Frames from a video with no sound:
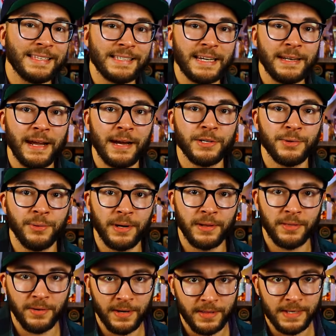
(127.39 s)
the
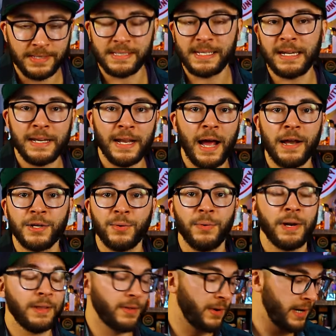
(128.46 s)
C923. The
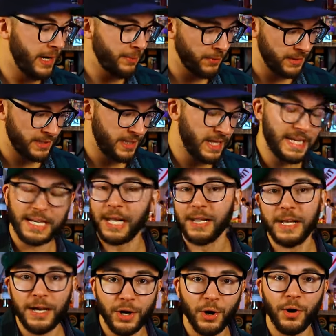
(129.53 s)
C923 was the
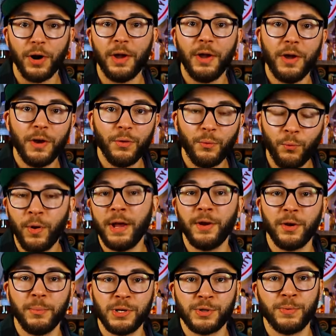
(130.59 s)
clear
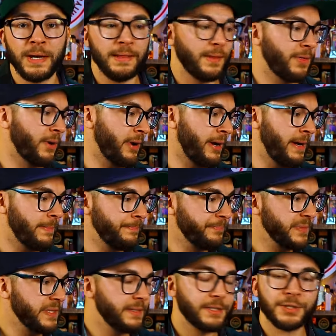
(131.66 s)
winner between the three.
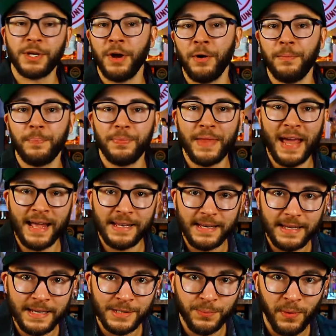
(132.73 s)
So that
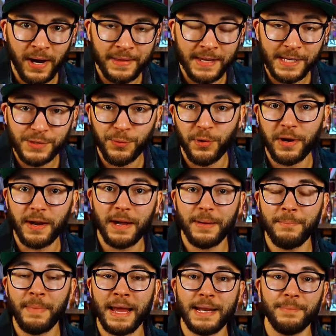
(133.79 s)
is why this one
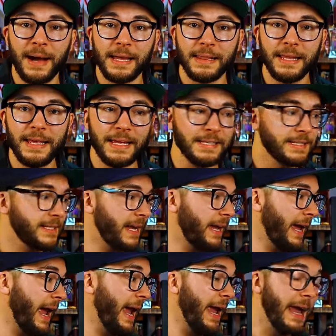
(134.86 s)
made my list.
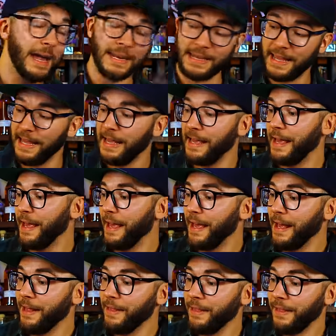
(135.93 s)
And
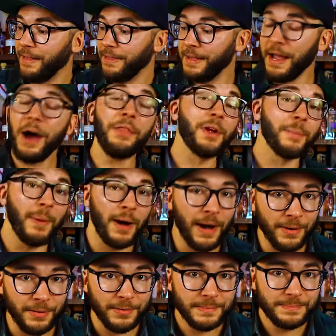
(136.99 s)
the other
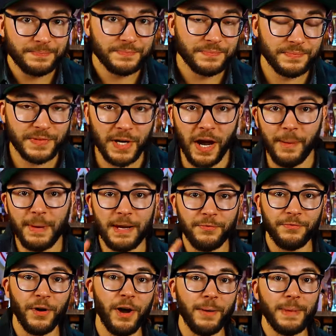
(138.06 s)
bottle coming
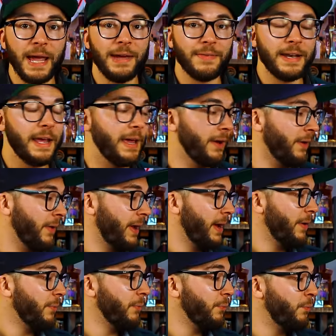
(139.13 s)
from Heaven Hill
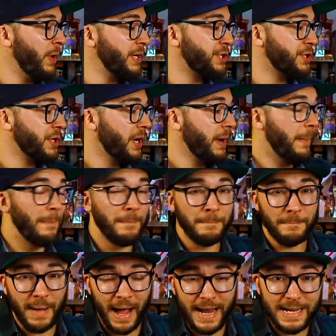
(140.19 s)
which
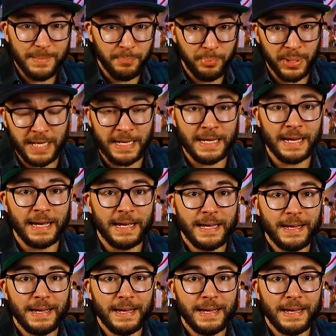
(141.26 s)
might be